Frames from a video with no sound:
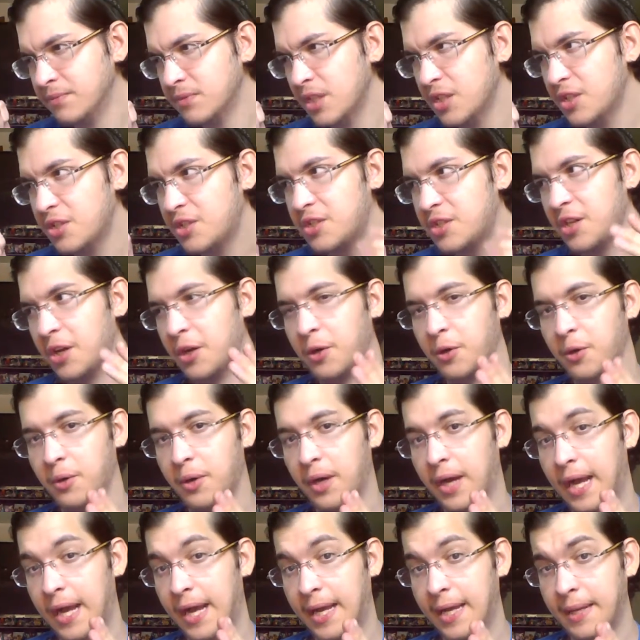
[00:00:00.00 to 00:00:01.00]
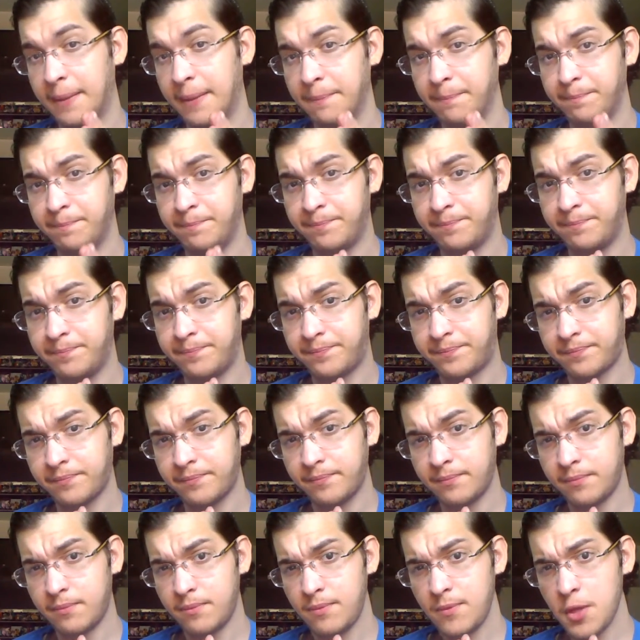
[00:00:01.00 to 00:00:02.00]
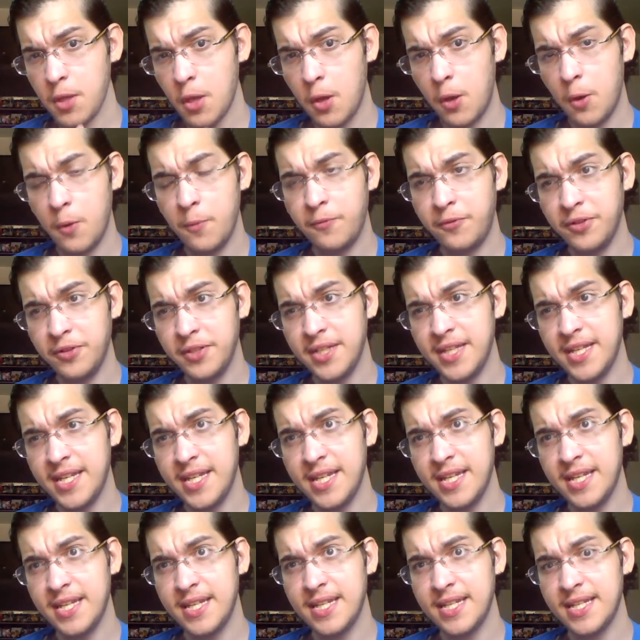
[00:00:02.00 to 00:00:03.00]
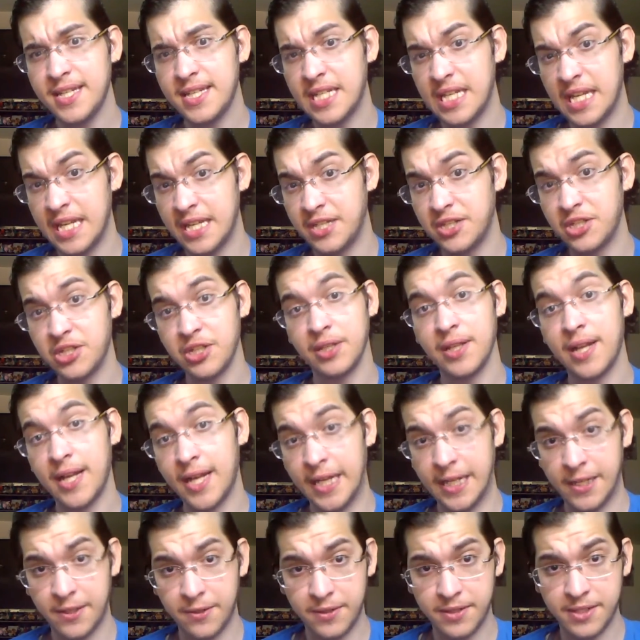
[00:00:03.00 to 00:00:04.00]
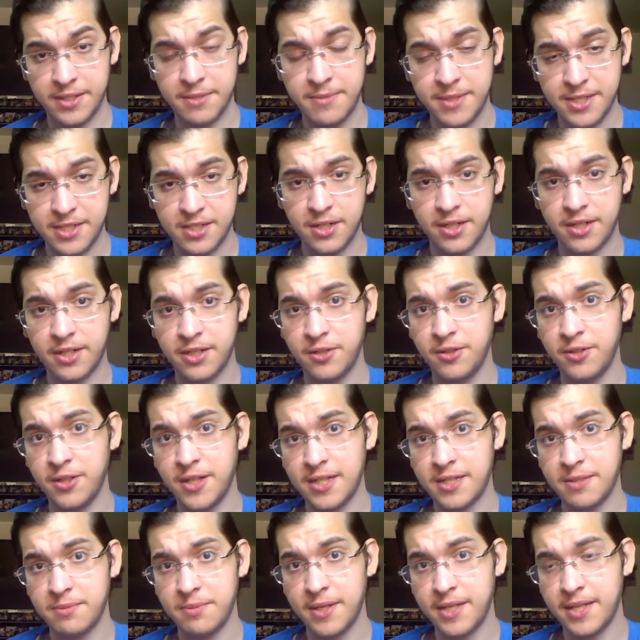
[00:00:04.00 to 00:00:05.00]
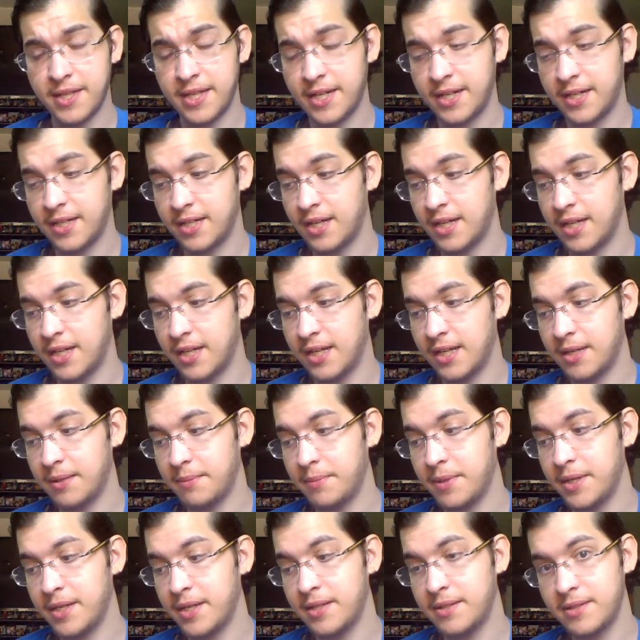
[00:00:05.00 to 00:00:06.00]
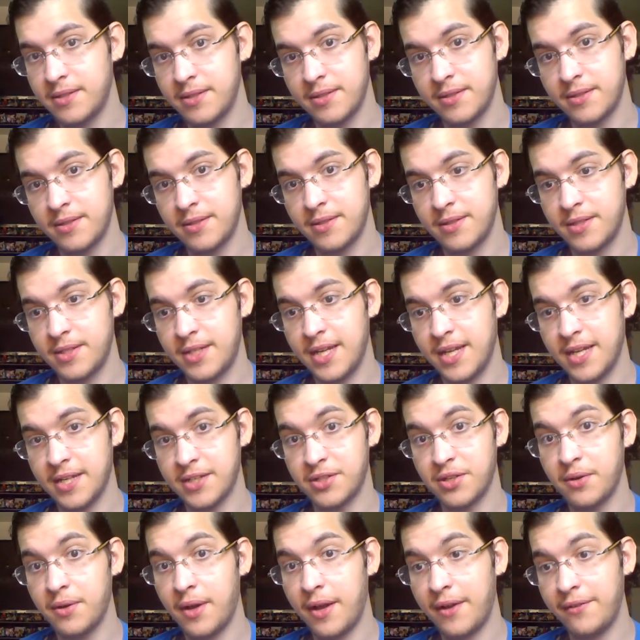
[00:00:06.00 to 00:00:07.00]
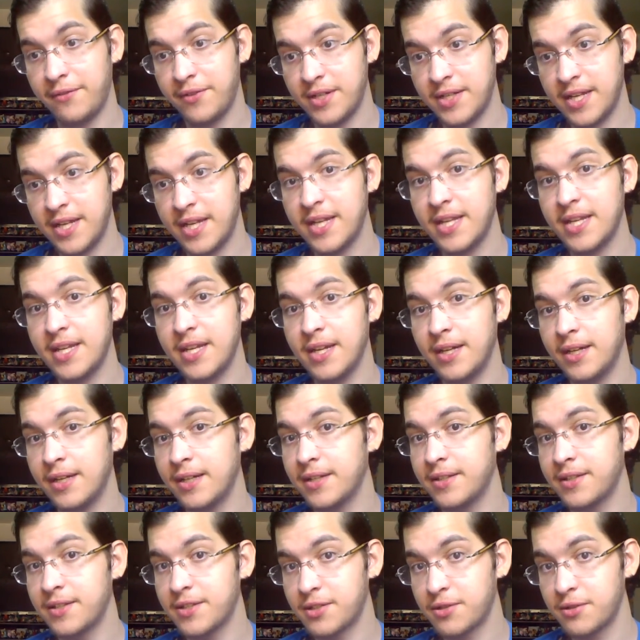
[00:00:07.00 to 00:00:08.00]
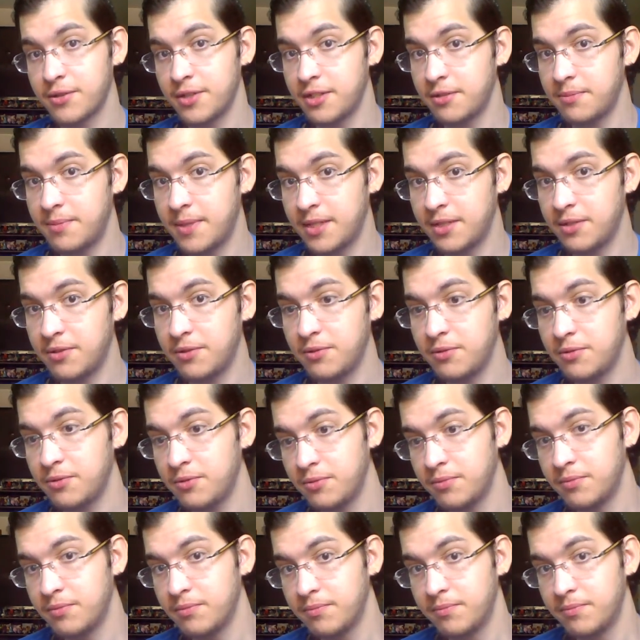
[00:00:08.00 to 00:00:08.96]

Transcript: so I'm hopefully in July going to be starting a new Let's Play there. But yeah, so every day there's going to be a new